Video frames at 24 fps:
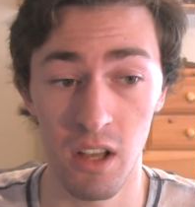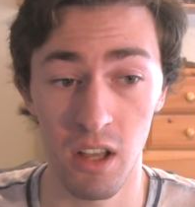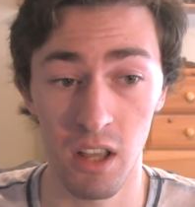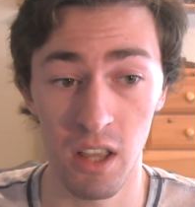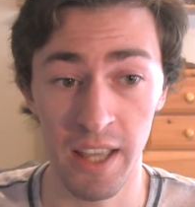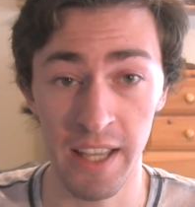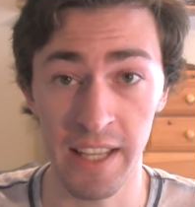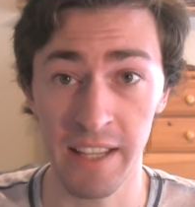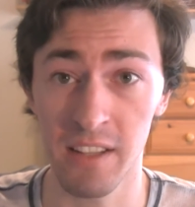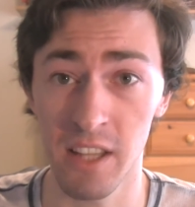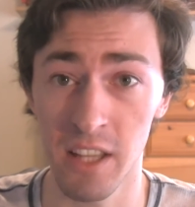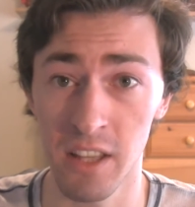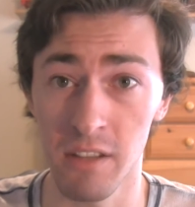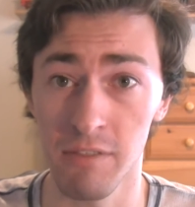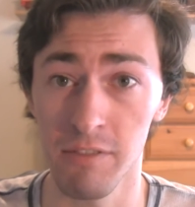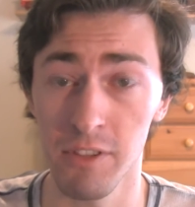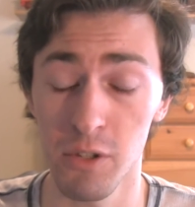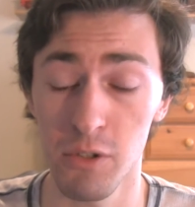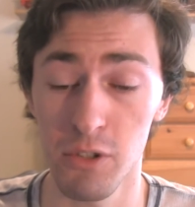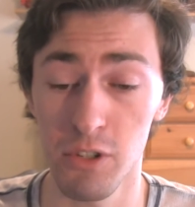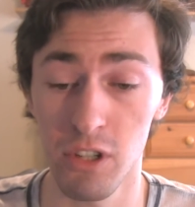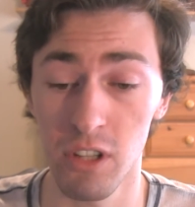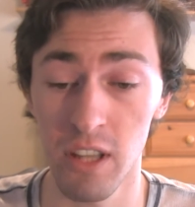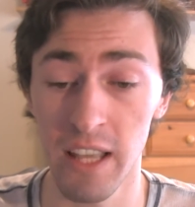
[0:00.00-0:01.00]
like in the
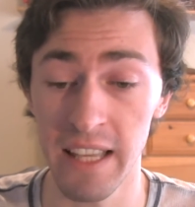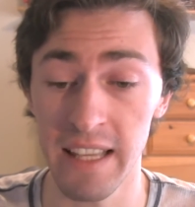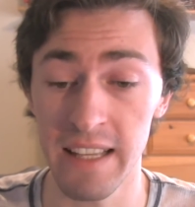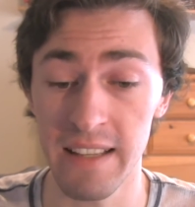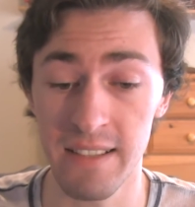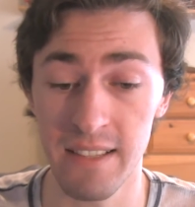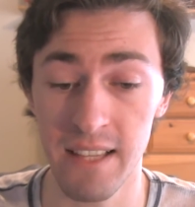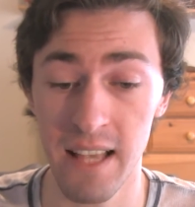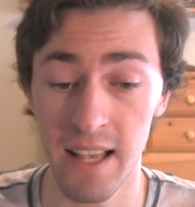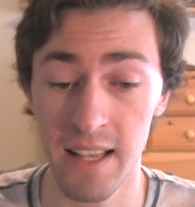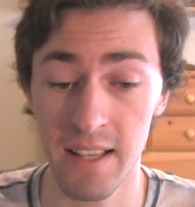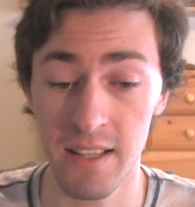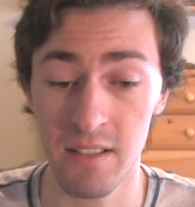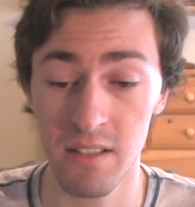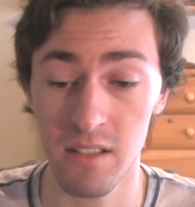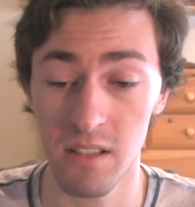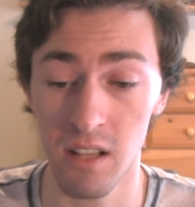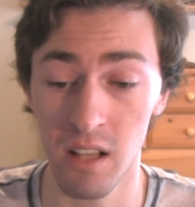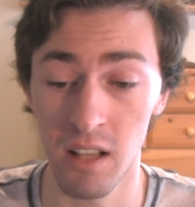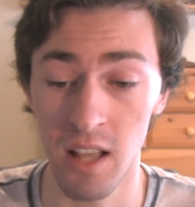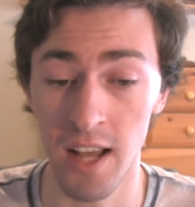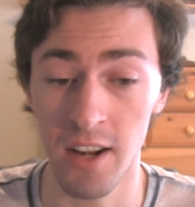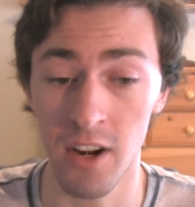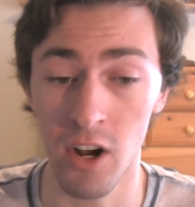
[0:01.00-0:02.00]
future, like he says,
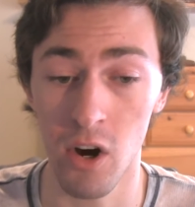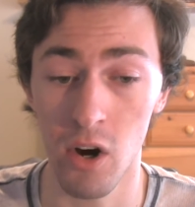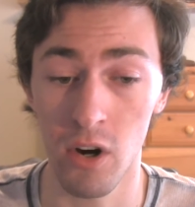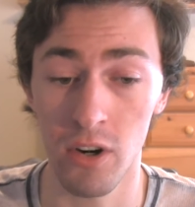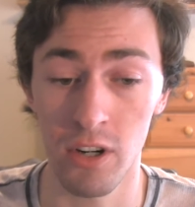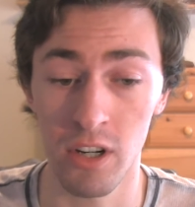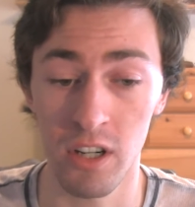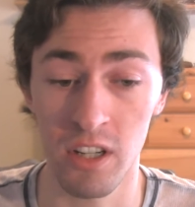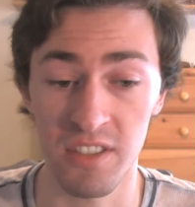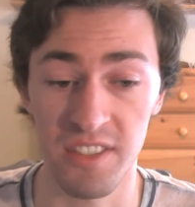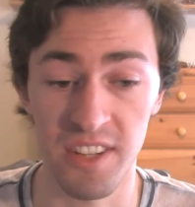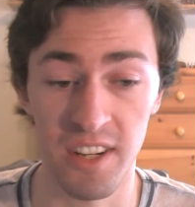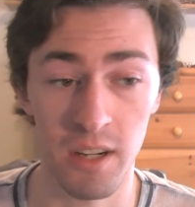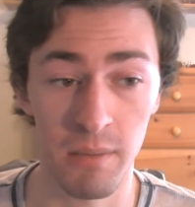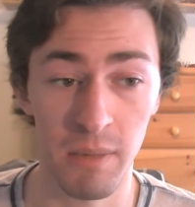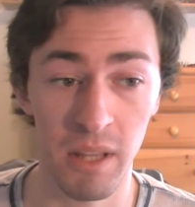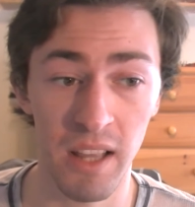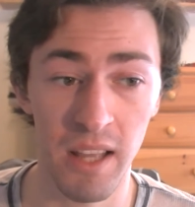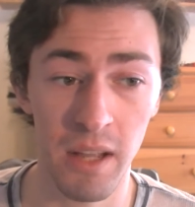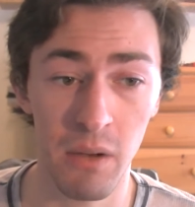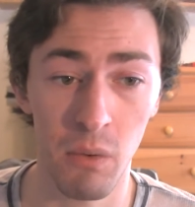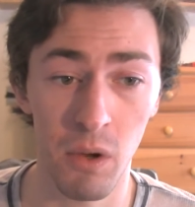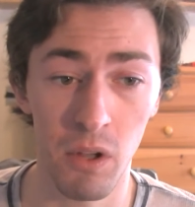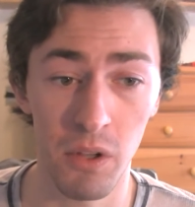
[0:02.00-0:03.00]
a lot harder, because they're gonna be
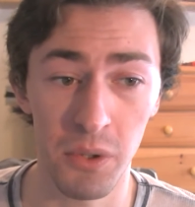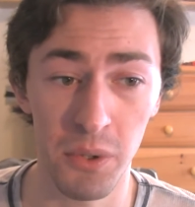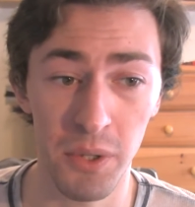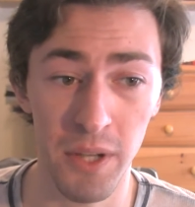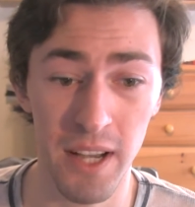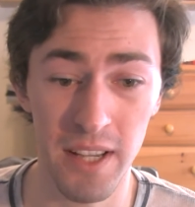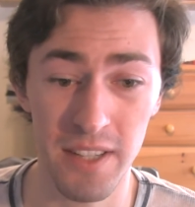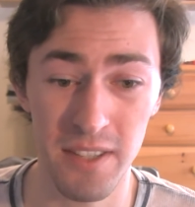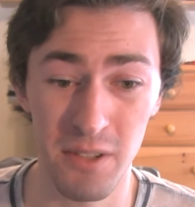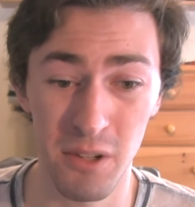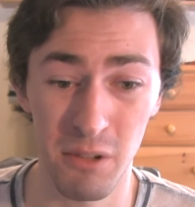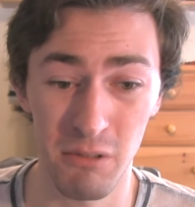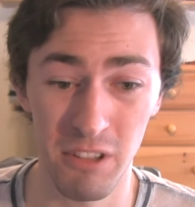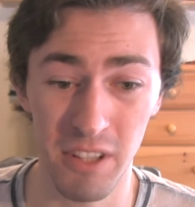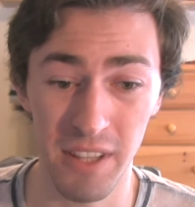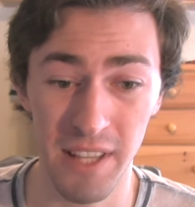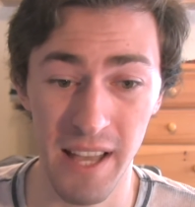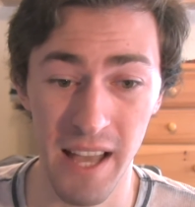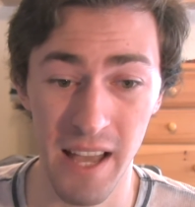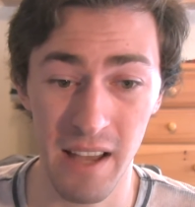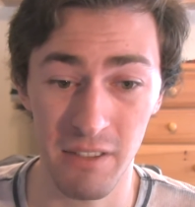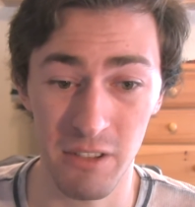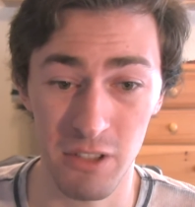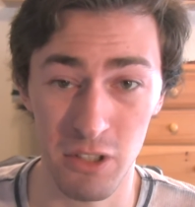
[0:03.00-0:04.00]
like, well, you guys don't really
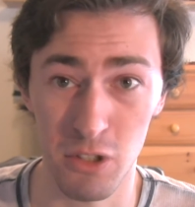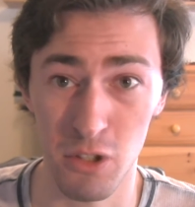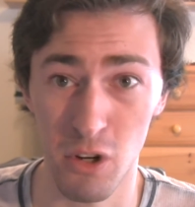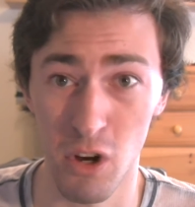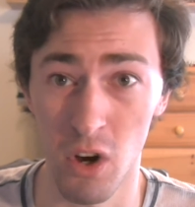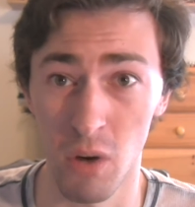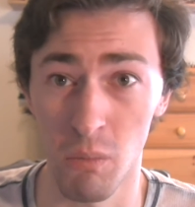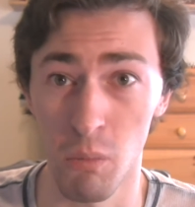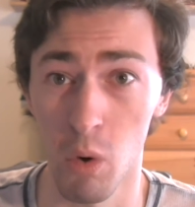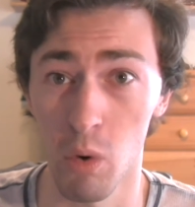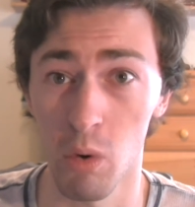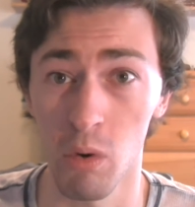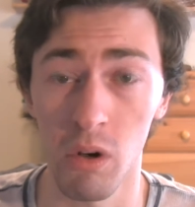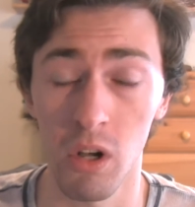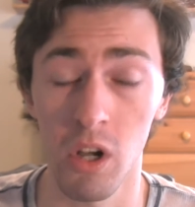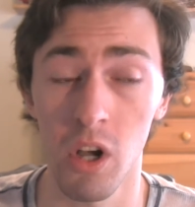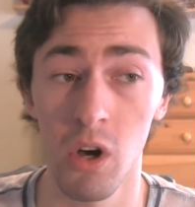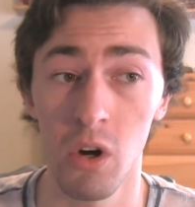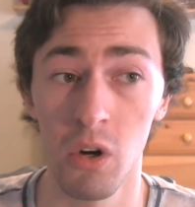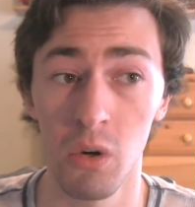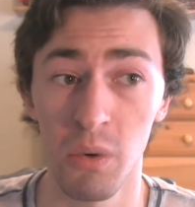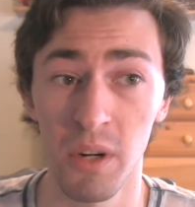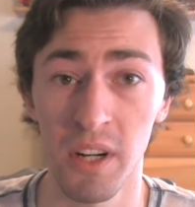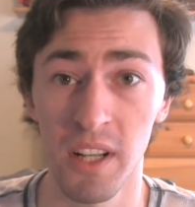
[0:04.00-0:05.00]
have a strong moral
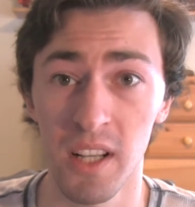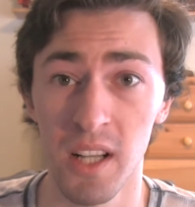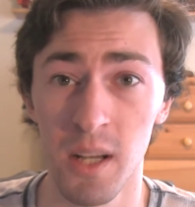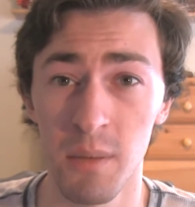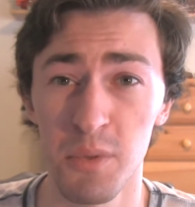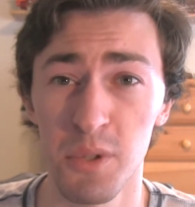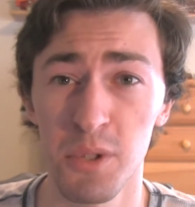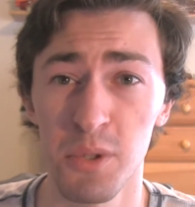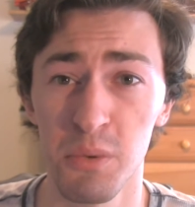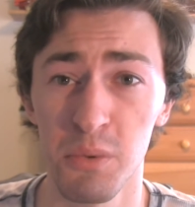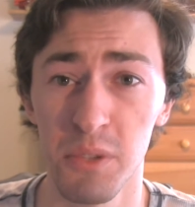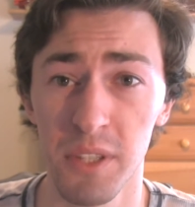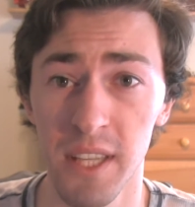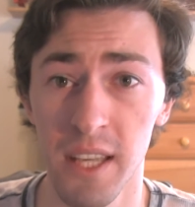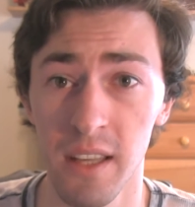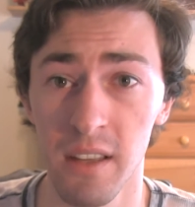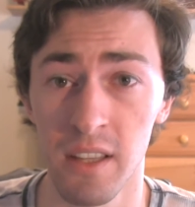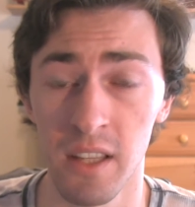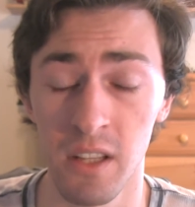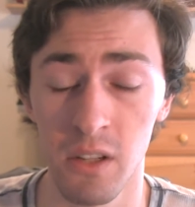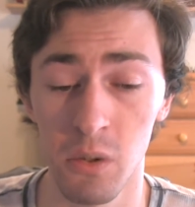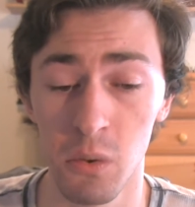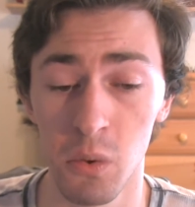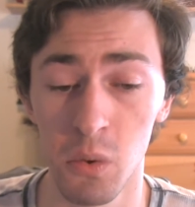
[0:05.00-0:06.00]
code when it comes to
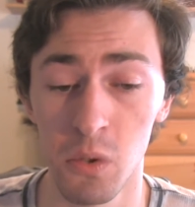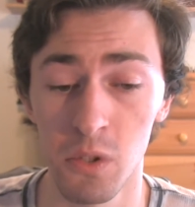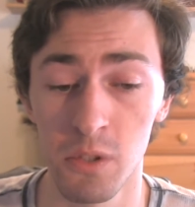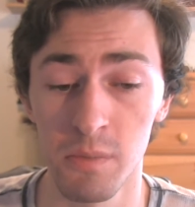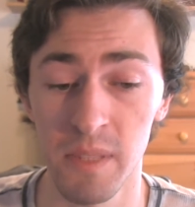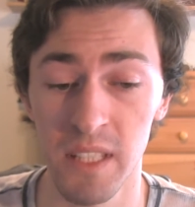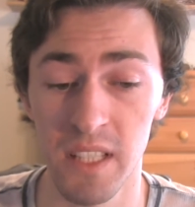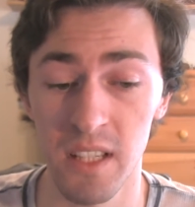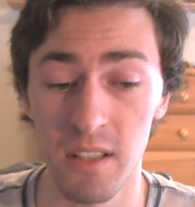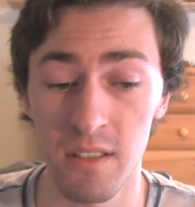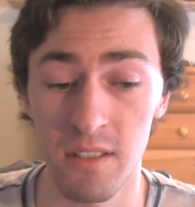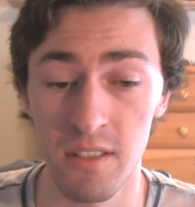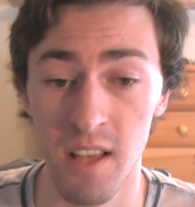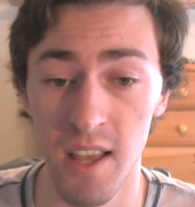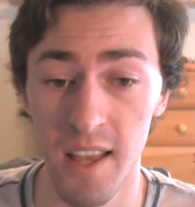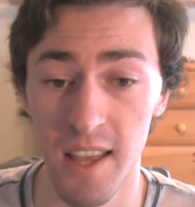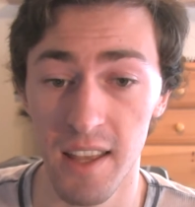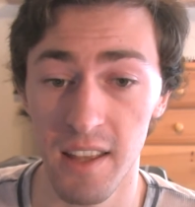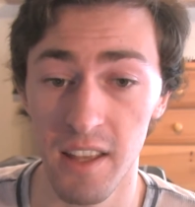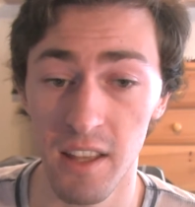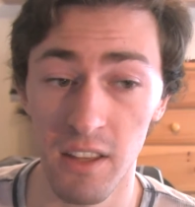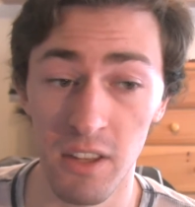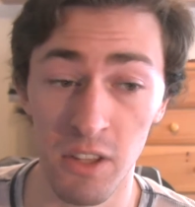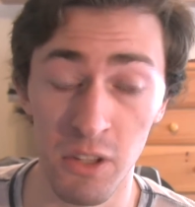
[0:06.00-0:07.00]
killing ghouls, because
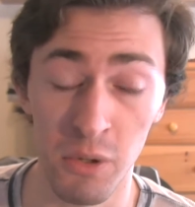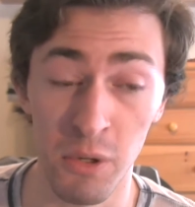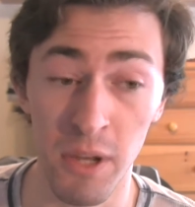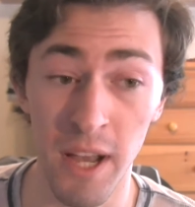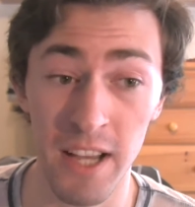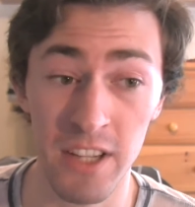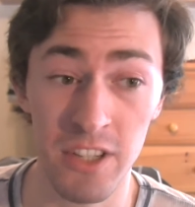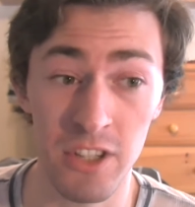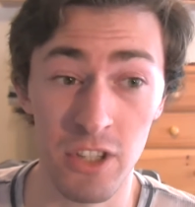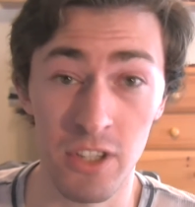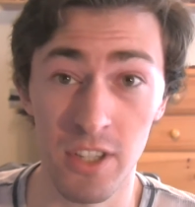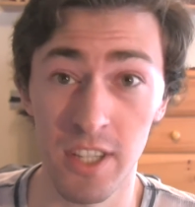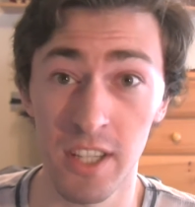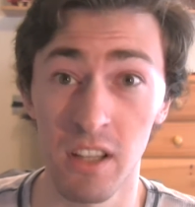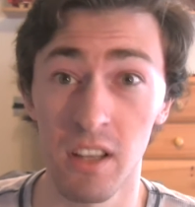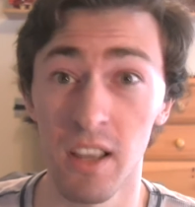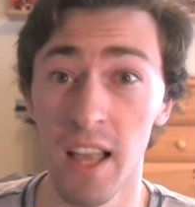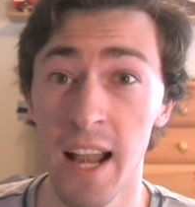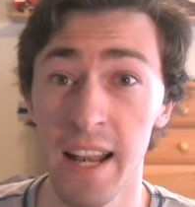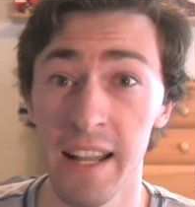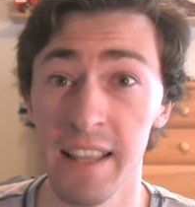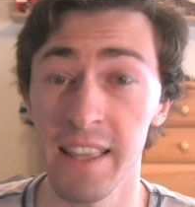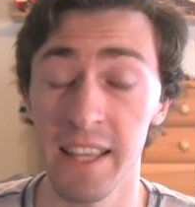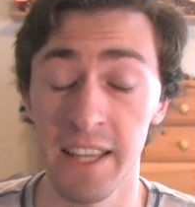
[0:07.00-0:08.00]
you guys just kill
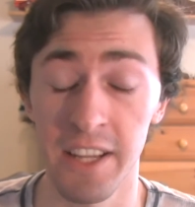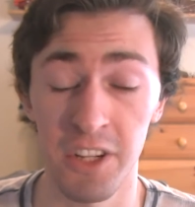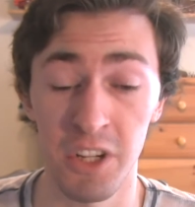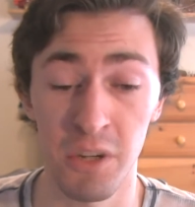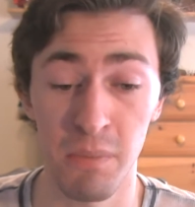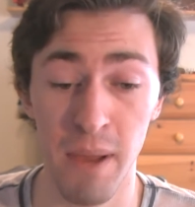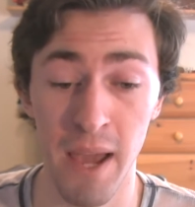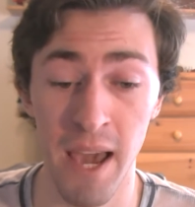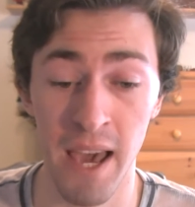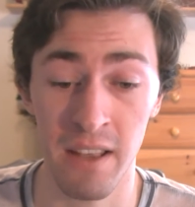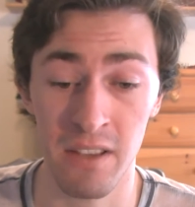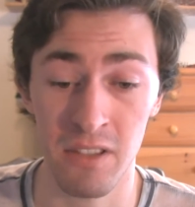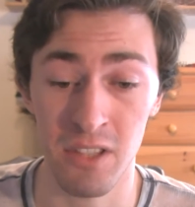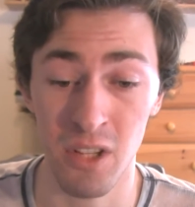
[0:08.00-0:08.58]
anything in your path.